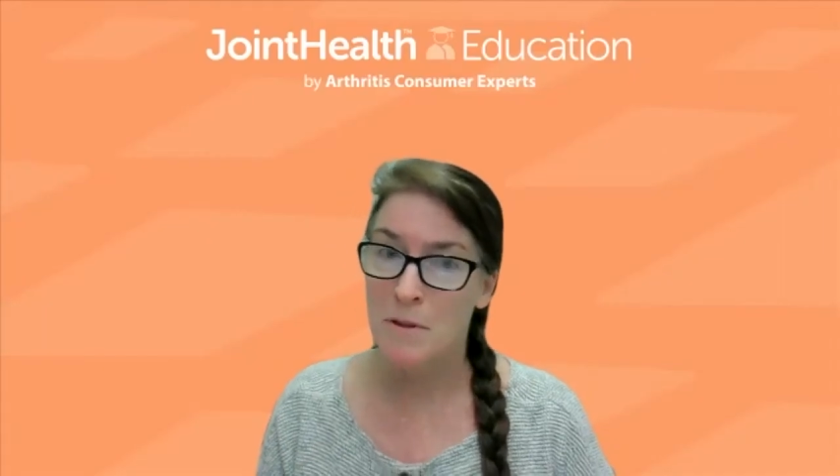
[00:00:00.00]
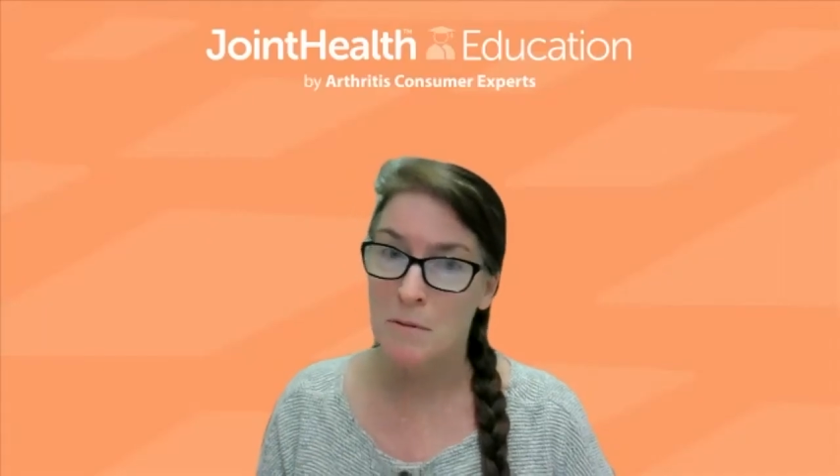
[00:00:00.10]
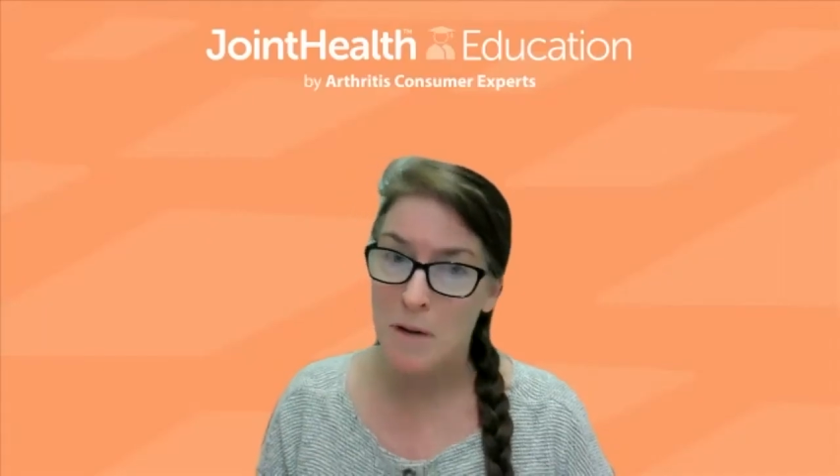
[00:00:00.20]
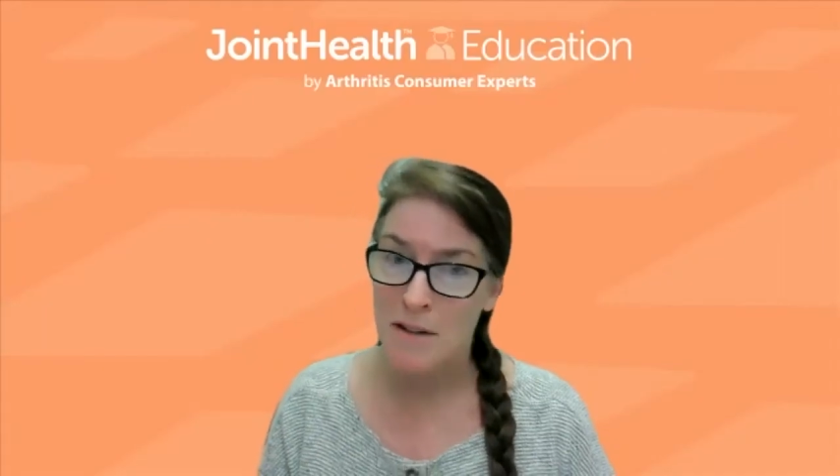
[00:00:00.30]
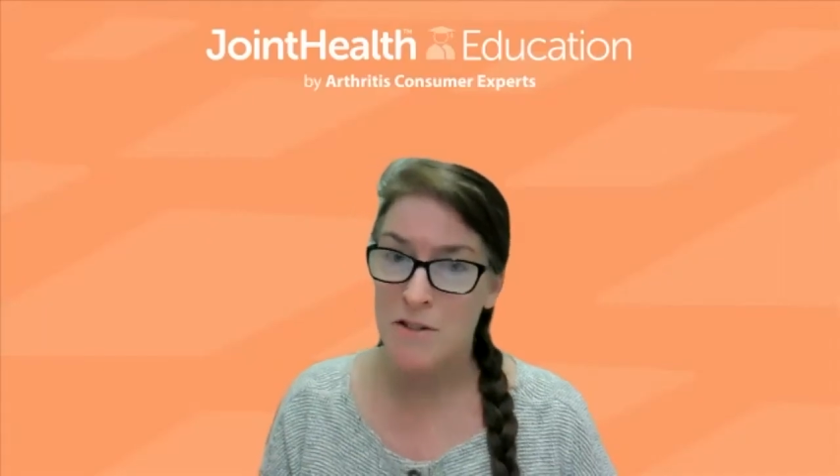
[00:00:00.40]
to
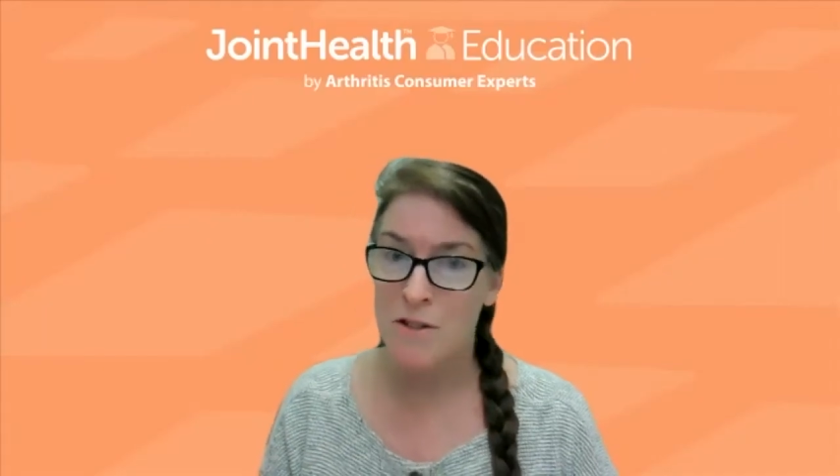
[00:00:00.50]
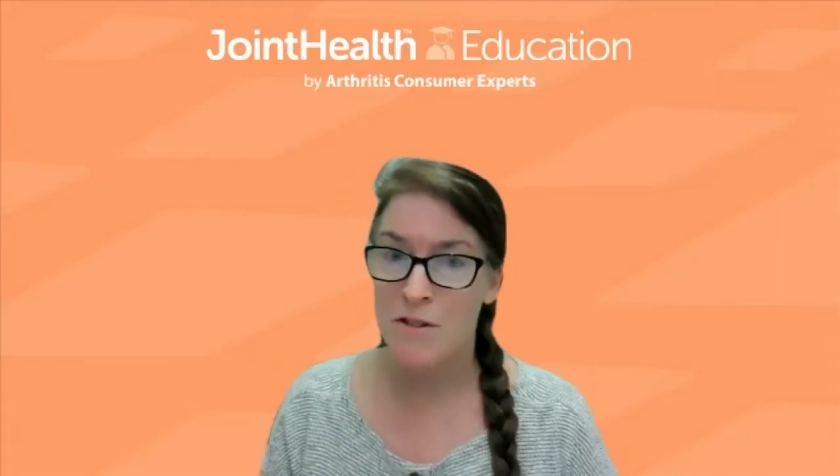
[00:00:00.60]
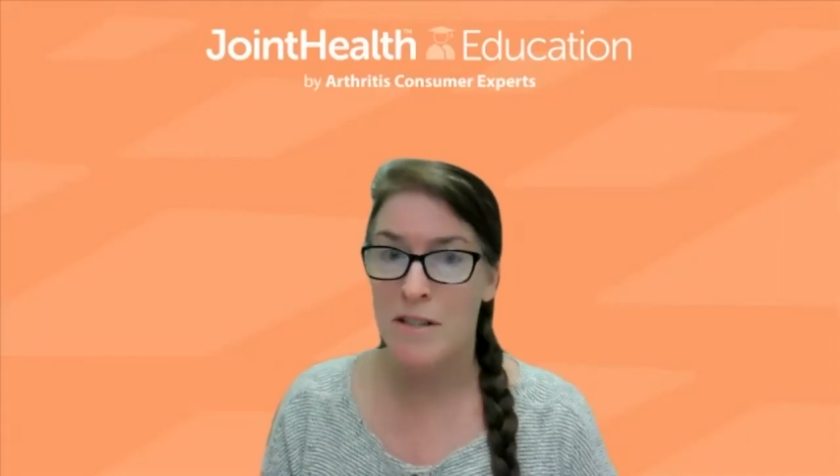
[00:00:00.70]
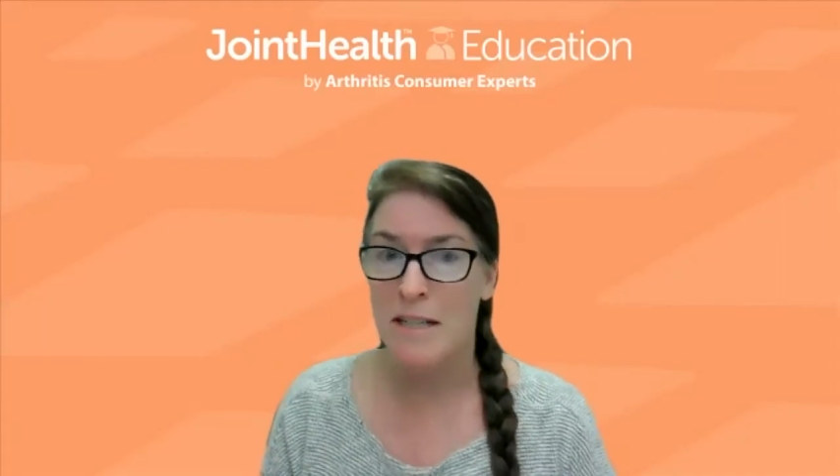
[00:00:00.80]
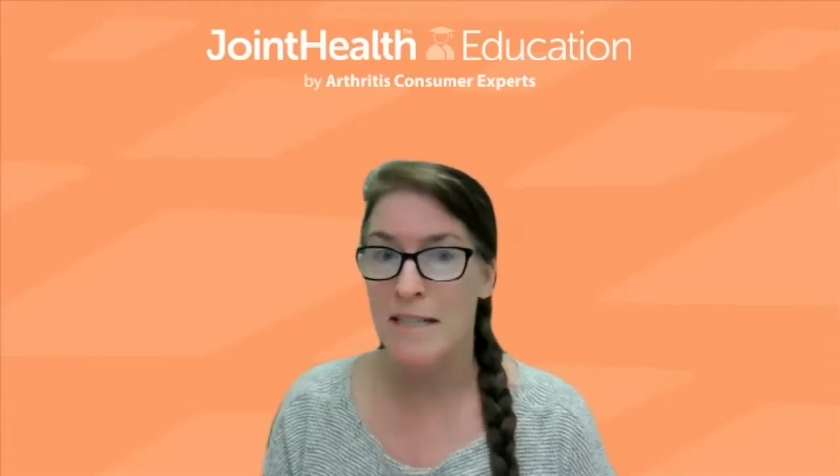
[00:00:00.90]

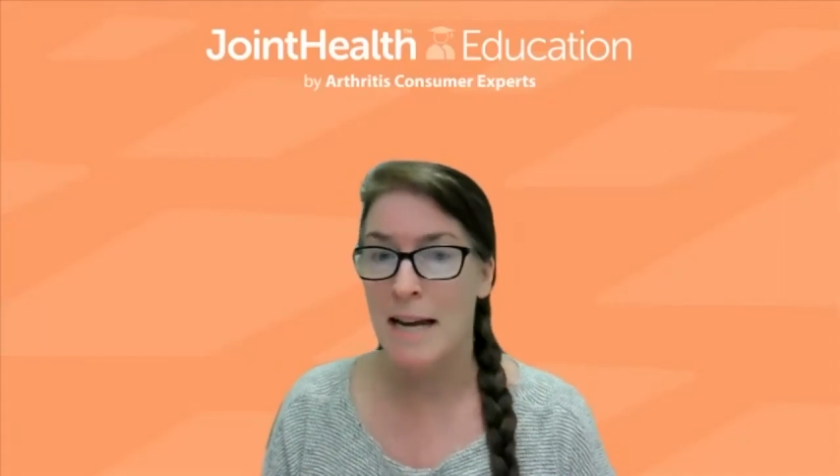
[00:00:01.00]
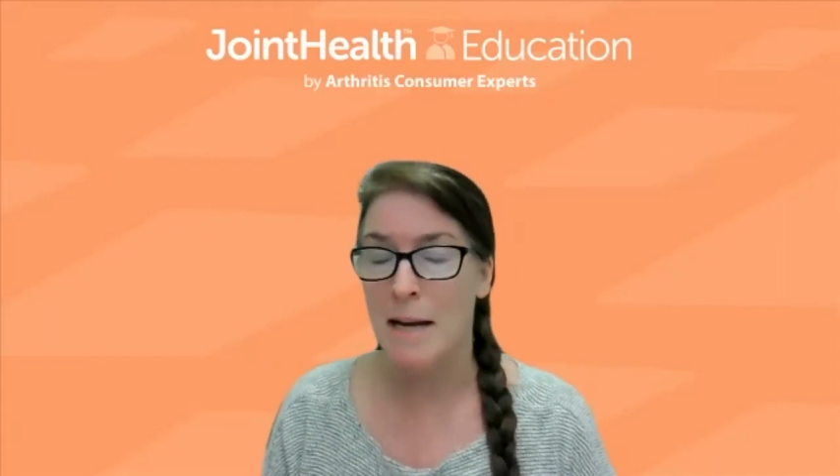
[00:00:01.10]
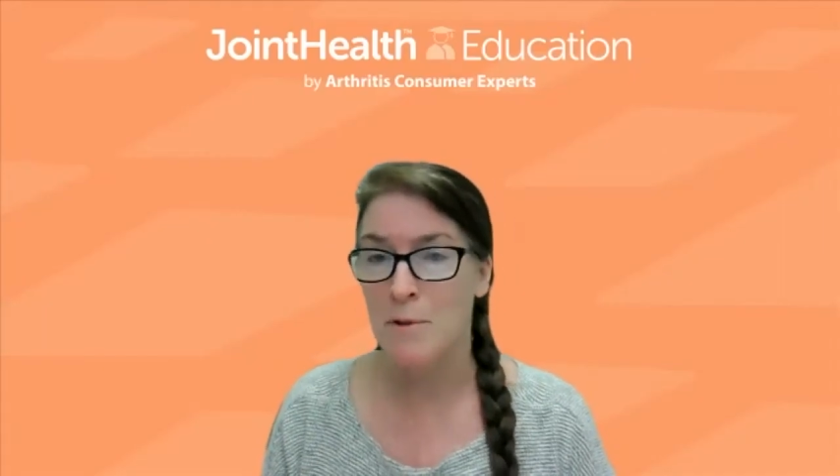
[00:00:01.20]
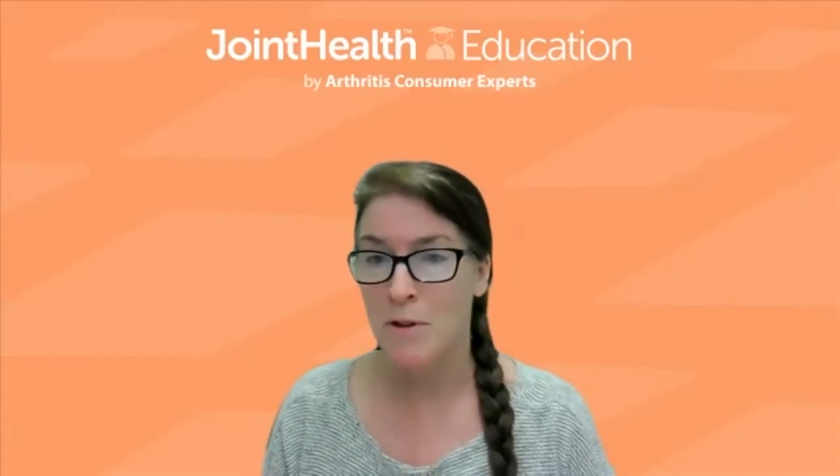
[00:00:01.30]
monitor and adapt